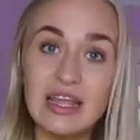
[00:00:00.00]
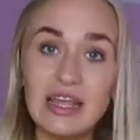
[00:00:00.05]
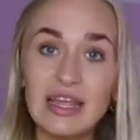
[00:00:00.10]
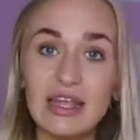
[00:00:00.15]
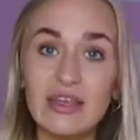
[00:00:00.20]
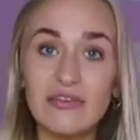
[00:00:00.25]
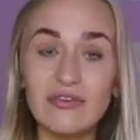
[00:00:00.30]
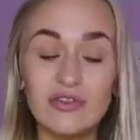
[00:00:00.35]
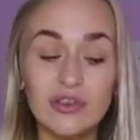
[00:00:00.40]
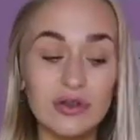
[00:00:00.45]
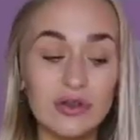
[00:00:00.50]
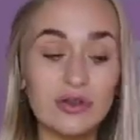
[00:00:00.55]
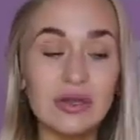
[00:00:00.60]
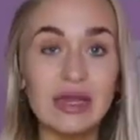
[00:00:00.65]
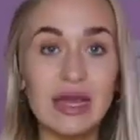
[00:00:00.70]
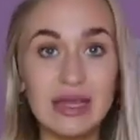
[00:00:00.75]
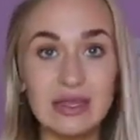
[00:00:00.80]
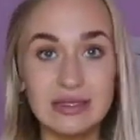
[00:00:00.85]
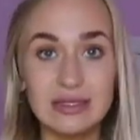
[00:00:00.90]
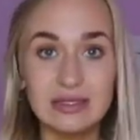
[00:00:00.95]
if you
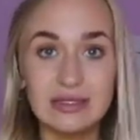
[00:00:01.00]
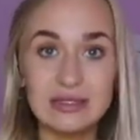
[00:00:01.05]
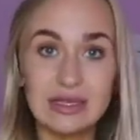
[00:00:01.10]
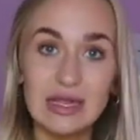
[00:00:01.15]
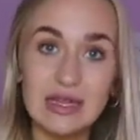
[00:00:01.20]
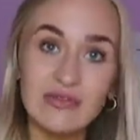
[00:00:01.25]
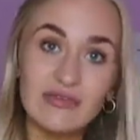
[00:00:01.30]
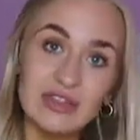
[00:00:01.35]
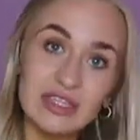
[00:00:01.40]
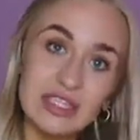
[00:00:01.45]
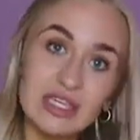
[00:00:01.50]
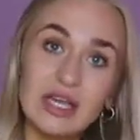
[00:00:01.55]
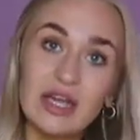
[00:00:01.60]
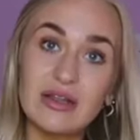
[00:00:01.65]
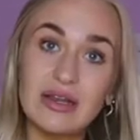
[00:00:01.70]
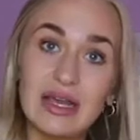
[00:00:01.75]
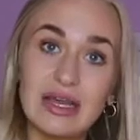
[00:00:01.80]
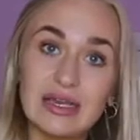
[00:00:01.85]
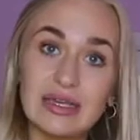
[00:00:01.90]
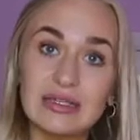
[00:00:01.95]
like this style of
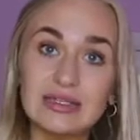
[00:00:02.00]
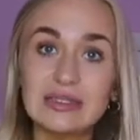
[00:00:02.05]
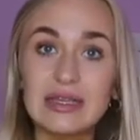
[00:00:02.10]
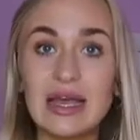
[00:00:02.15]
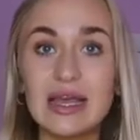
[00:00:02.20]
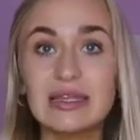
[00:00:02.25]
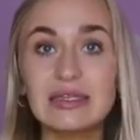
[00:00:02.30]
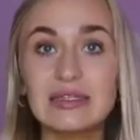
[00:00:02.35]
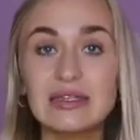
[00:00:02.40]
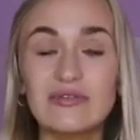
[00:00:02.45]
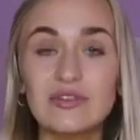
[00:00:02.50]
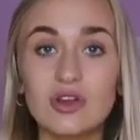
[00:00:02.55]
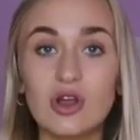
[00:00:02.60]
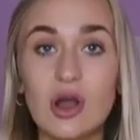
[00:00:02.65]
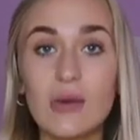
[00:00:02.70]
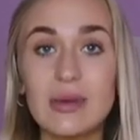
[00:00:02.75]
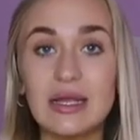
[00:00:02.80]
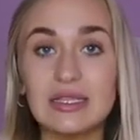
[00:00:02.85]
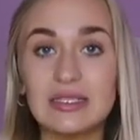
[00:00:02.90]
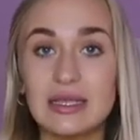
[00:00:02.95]
video like I said leave a
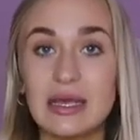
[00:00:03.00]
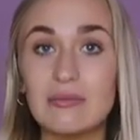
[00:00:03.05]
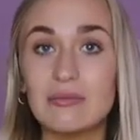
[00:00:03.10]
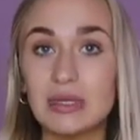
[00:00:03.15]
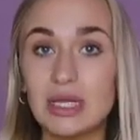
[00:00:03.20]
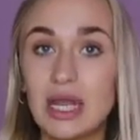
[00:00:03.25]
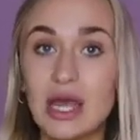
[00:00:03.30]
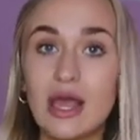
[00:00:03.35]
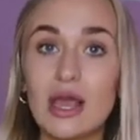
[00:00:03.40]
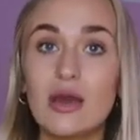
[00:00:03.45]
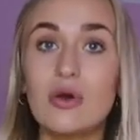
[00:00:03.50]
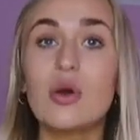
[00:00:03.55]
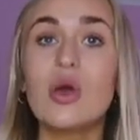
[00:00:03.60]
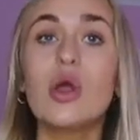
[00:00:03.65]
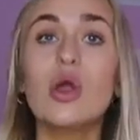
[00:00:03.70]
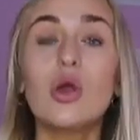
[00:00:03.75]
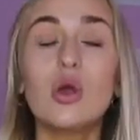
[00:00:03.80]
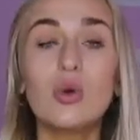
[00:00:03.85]
comment down below